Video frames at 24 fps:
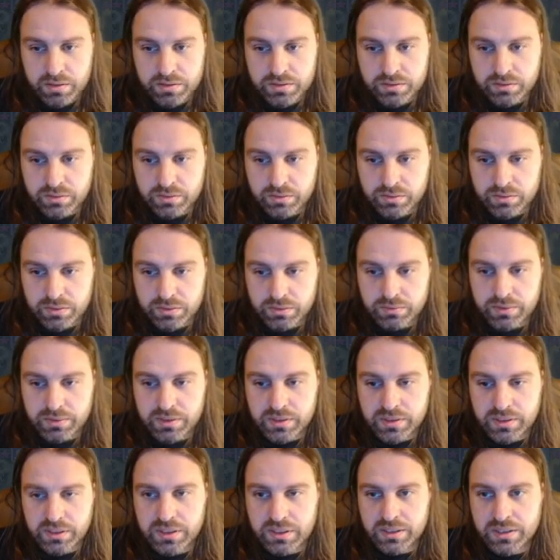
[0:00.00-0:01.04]
crit rate
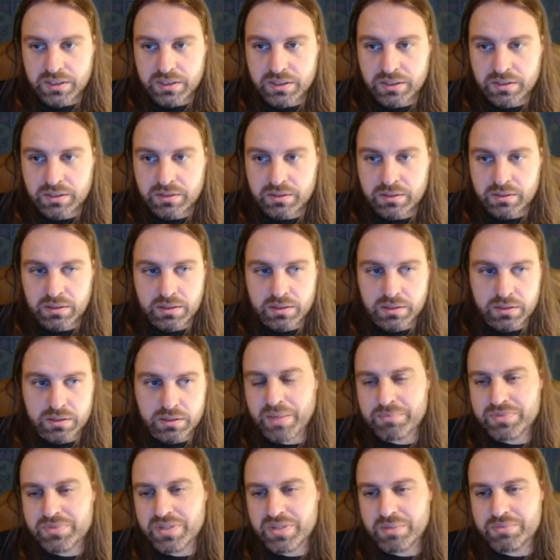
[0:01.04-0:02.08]
again.
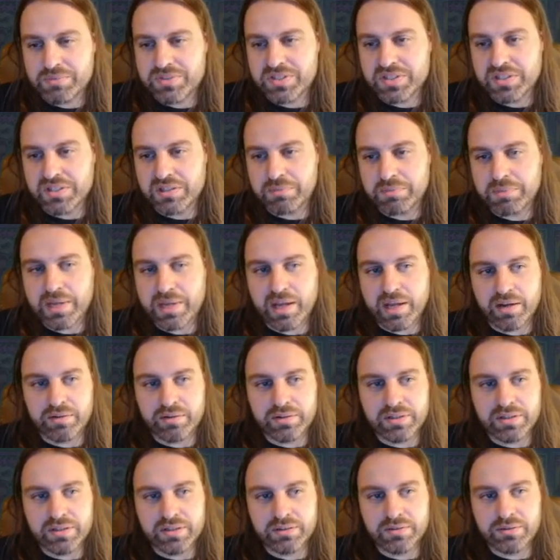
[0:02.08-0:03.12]
I'm seeing a pattern
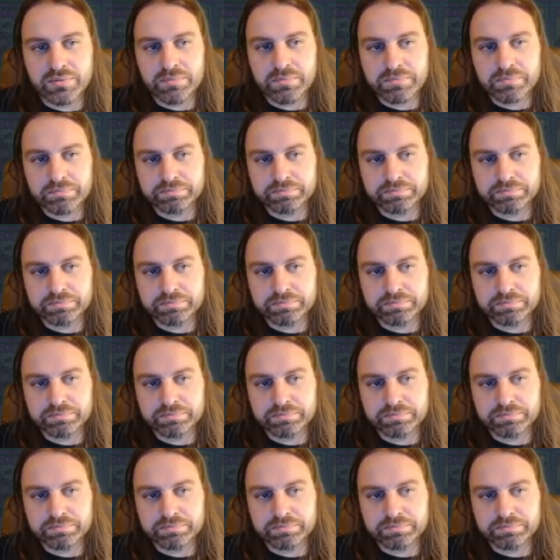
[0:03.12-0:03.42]
here